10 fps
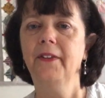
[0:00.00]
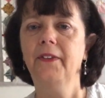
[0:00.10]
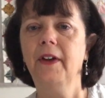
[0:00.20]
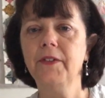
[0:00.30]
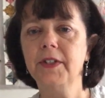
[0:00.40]

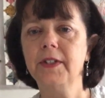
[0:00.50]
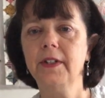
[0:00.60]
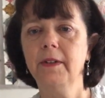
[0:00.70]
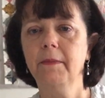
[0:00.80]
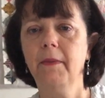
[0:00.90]
So I've just
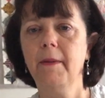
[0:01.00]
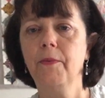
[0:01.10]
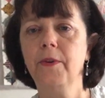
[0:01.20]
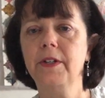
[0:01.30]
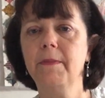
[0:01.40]

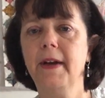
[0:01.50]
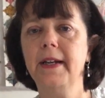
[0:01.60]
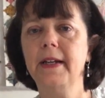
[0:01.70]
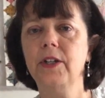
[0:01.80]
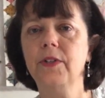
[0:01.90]
embroidered my
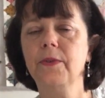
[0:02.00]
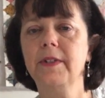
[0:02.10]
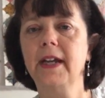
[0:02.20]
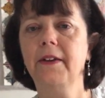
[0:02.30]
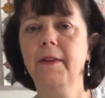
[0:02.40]
initials
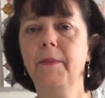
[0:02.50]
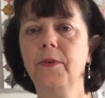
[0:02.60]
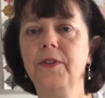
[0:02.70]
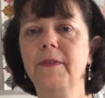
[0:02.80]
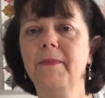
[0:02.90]
down the
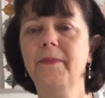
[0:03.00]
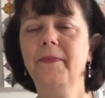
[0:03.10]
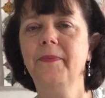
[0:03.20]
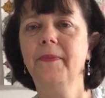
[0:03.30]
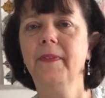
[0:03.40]
bottom.
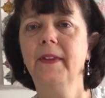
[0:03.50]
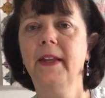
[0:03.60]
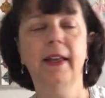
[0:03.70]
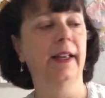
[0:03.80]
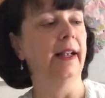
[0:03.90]

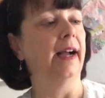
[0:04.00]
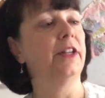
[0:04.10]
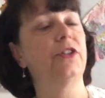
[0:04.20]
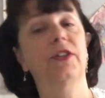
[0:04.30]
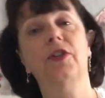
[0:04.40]
And
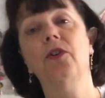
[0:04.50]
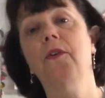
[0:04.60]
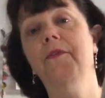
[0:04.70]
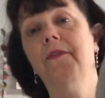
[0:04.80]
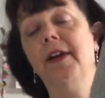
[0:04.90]
it's just an
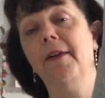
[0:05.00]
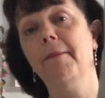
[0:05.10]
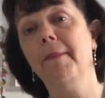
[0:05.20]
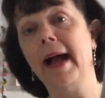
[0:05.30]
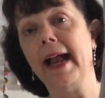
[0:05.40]
envelope
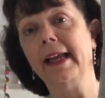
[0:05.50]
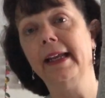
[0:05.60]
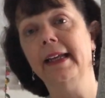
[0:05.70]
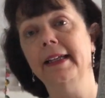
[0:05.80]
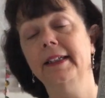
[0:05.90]

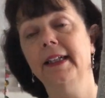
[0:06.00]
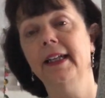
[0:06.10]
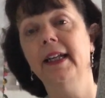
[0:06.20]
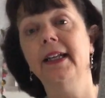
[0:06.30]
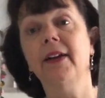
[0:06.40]
back.
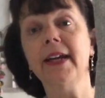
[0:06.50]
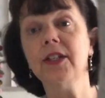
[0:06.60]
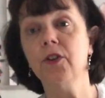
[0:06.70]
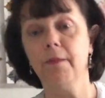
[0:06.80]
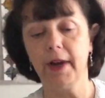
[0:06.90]
Now he's
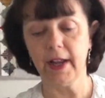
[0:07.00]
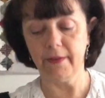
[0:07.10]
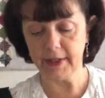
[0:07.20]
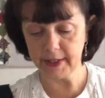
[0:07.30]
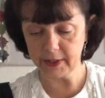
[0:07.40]
not my
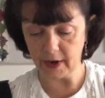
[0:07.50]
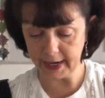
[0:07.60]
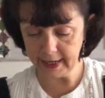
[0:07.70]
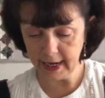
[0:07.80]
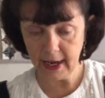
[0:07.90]
own
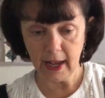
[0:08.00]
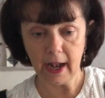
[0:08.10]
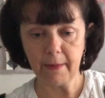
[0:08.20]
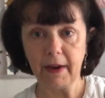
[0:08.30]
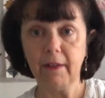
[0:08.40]
design,
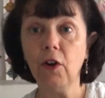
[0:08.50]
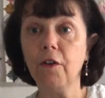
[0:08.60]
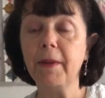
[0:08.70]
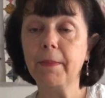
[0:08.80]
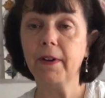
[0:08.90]
and a lot of
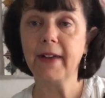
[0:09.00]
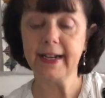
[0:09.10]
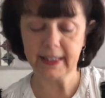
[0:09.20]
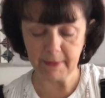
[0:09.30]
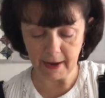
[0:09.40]
people have
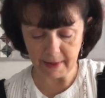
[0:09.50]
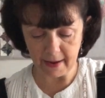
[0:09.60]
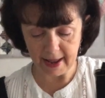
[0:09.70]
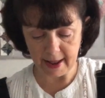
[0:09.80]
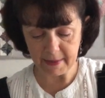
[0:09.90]
asked me about
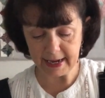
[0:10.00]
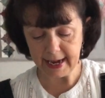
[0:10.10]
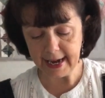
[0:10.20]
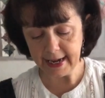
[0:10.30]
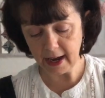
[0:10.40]
him, and
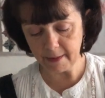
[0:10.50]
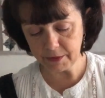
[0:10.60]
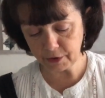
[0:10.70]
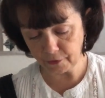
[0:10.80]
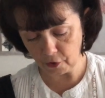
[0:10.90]
he
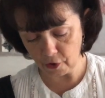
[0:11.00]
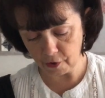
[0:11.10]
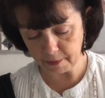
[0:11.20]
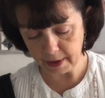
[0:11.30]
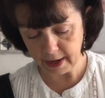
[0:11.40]
comes from